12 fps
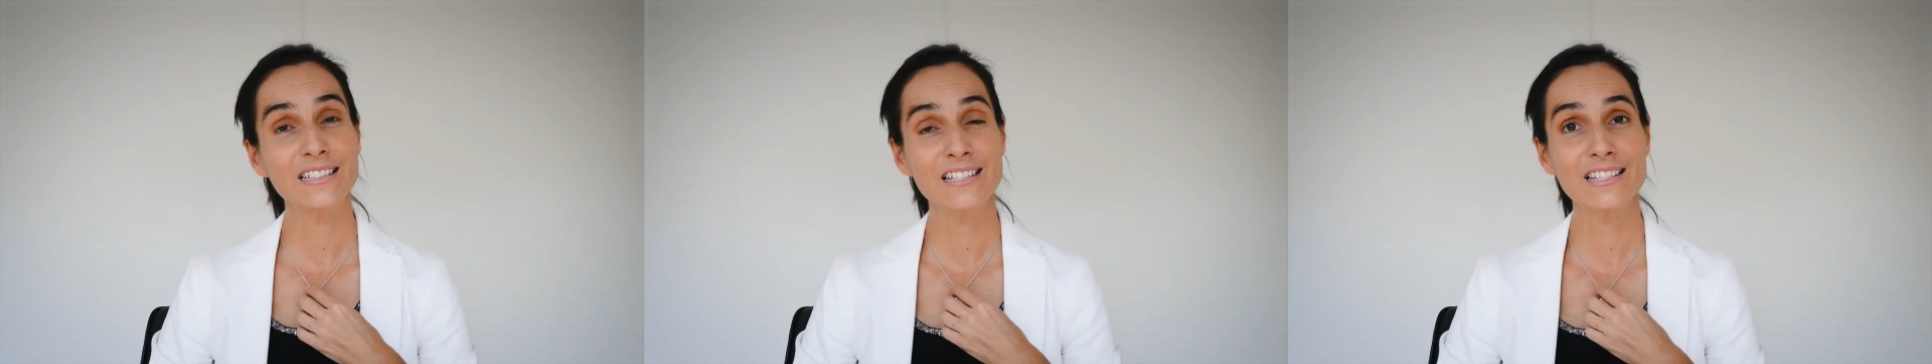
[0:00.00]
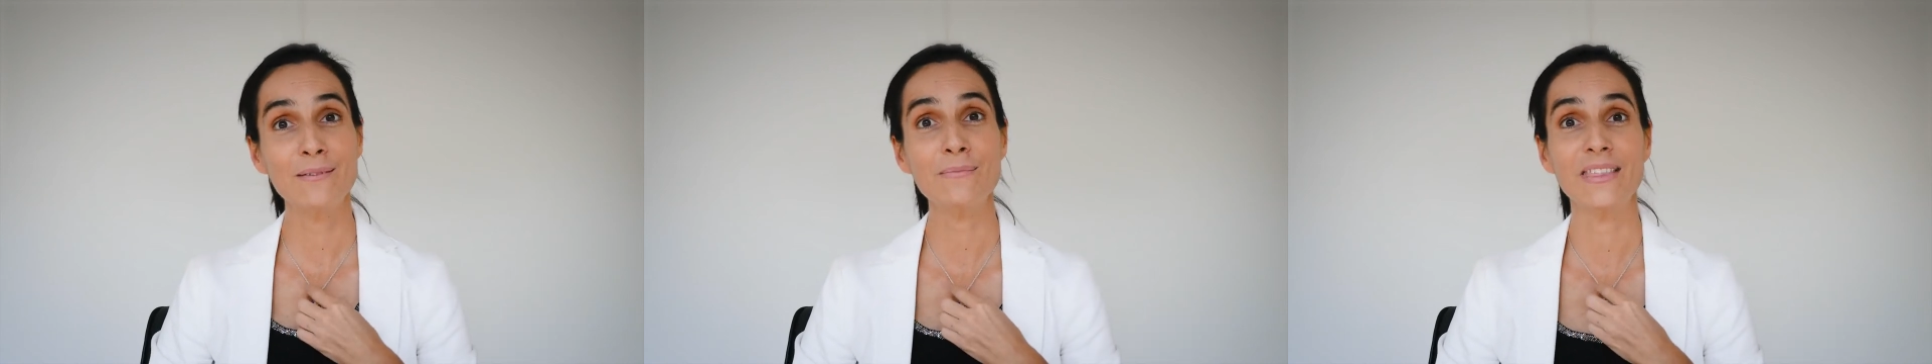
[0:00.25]

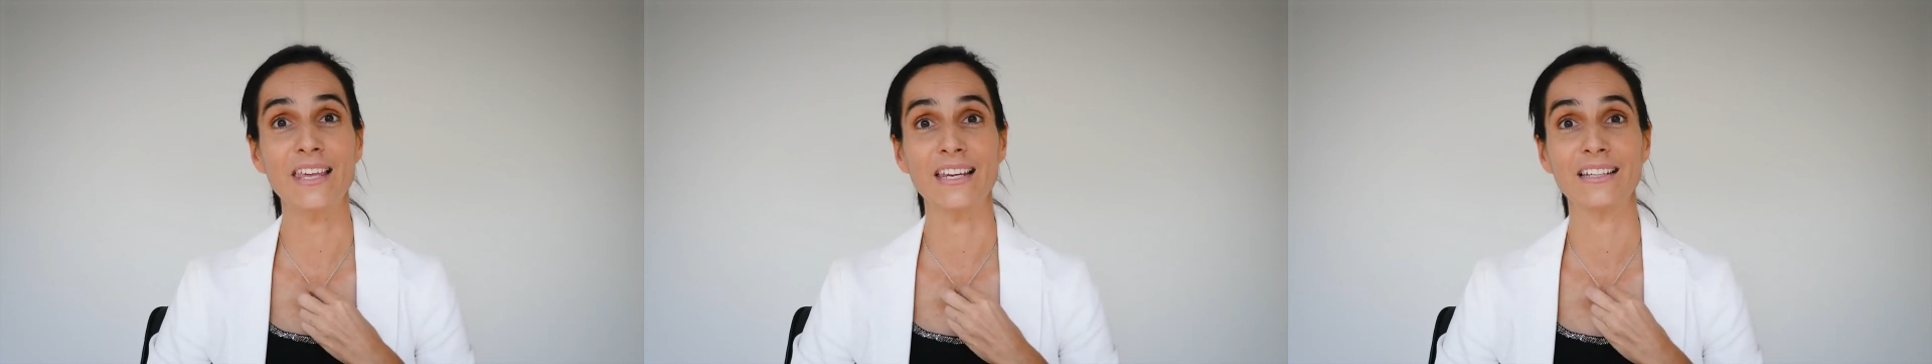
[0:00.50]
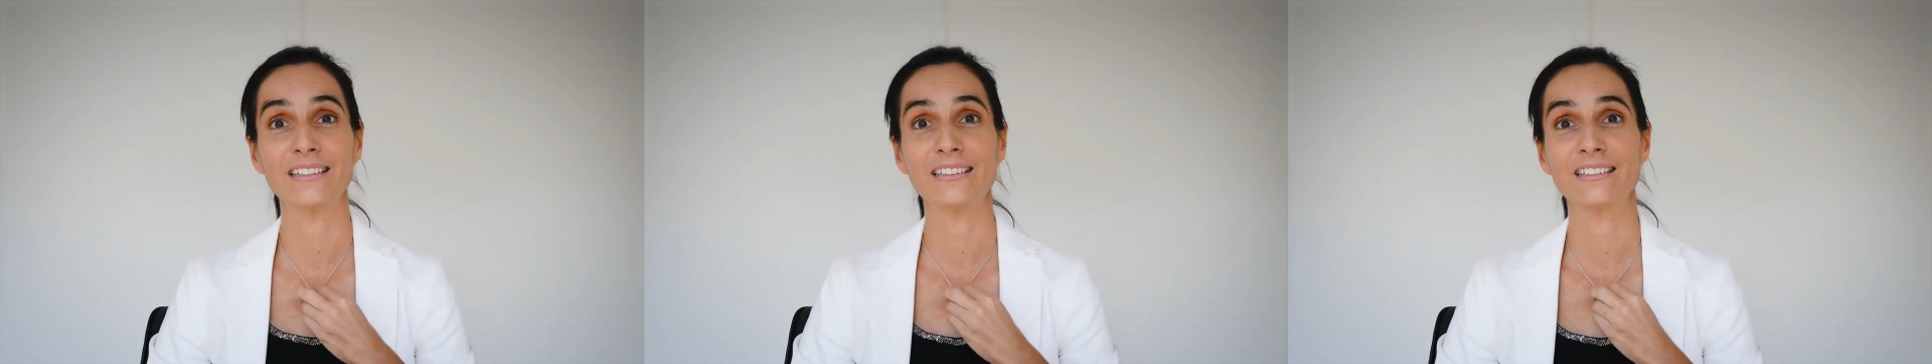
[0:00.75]

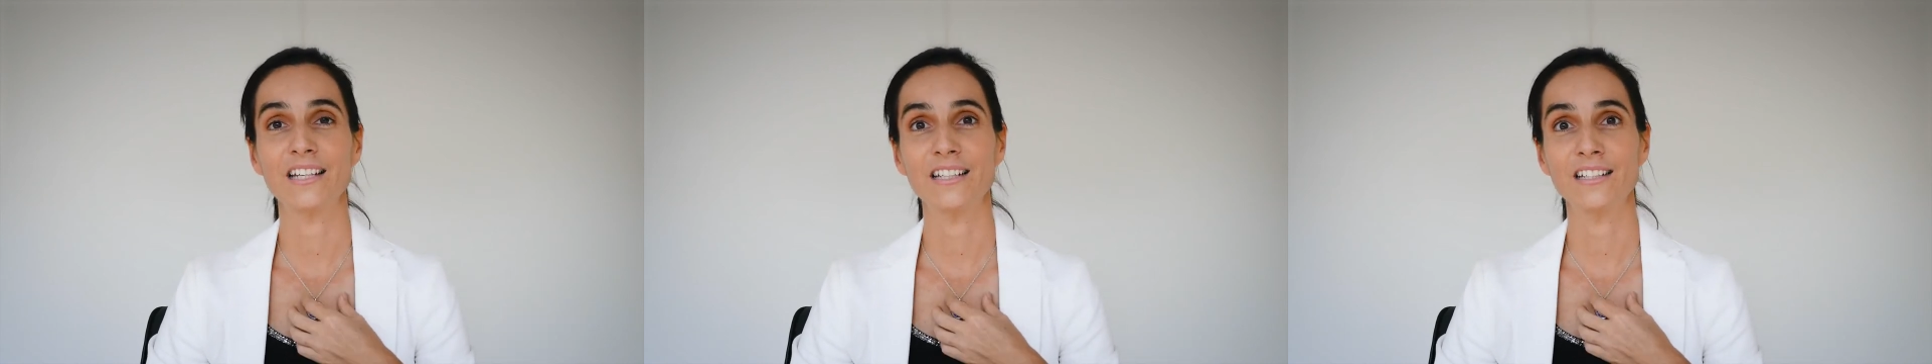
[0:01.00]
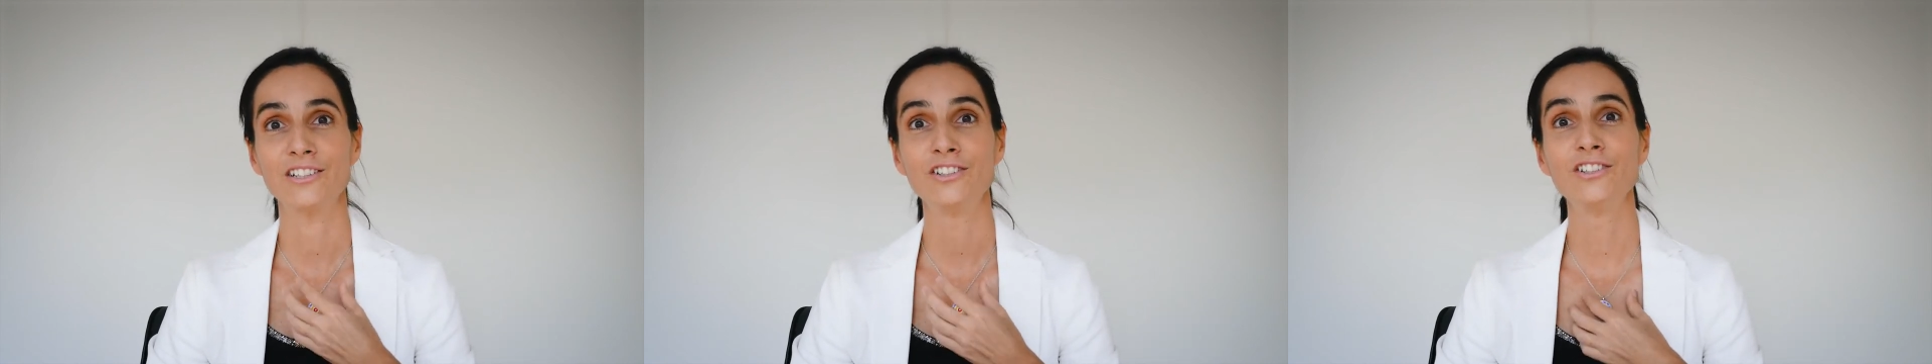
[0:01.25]
something, a
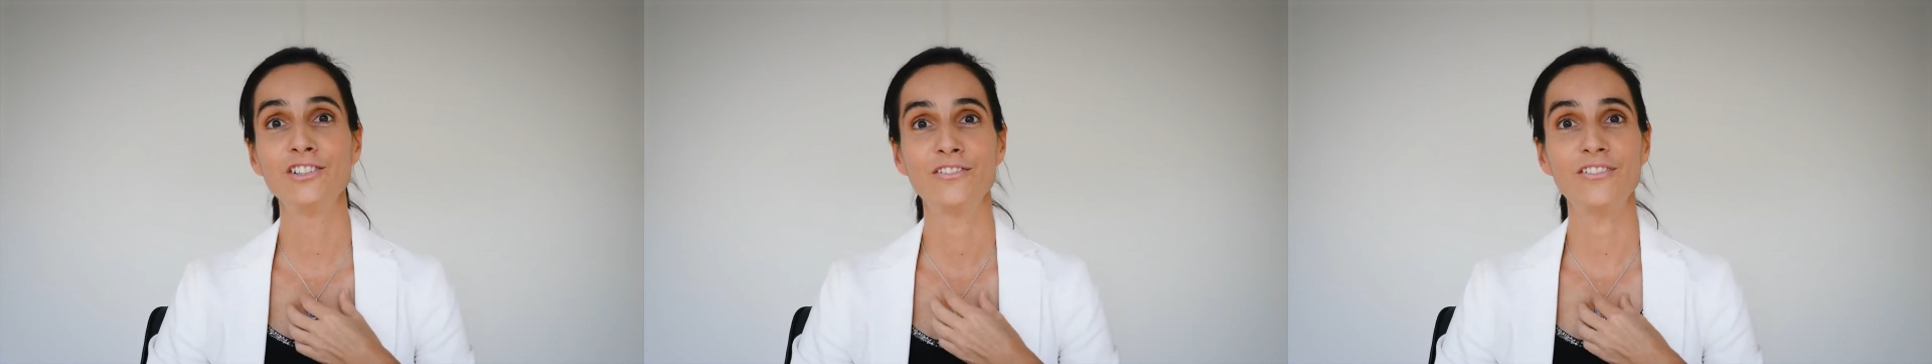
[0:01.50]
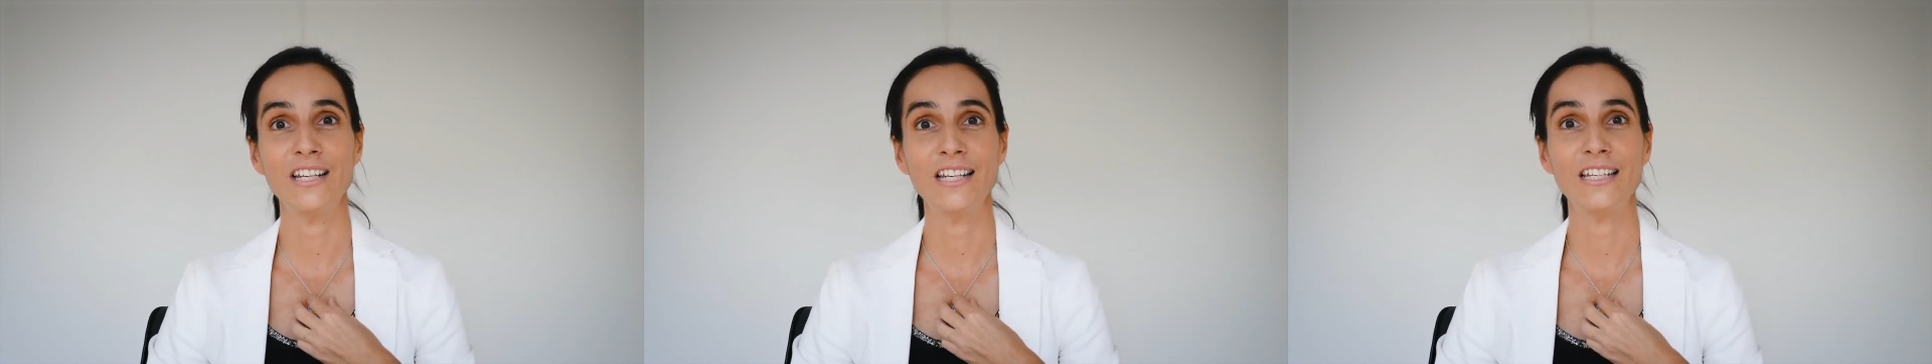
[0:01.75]
good
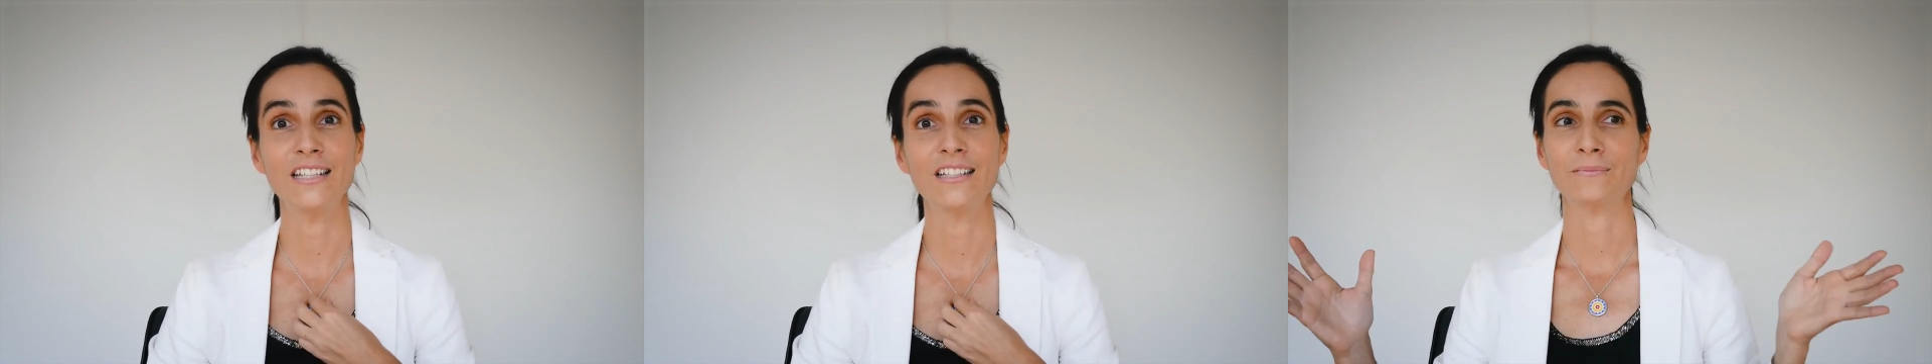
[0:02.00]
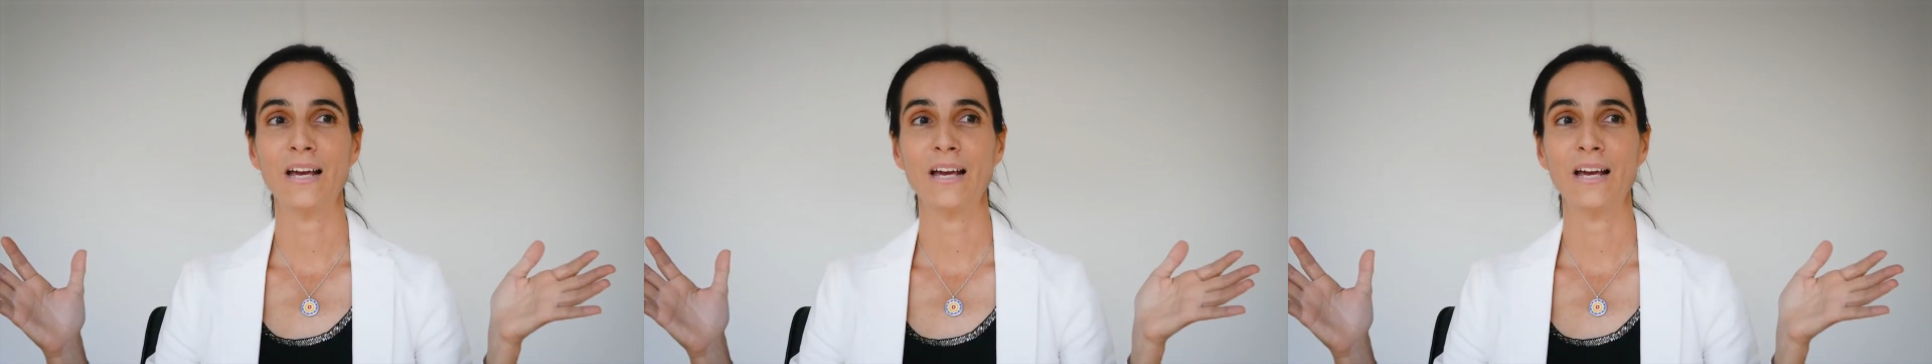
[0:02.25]
feeling.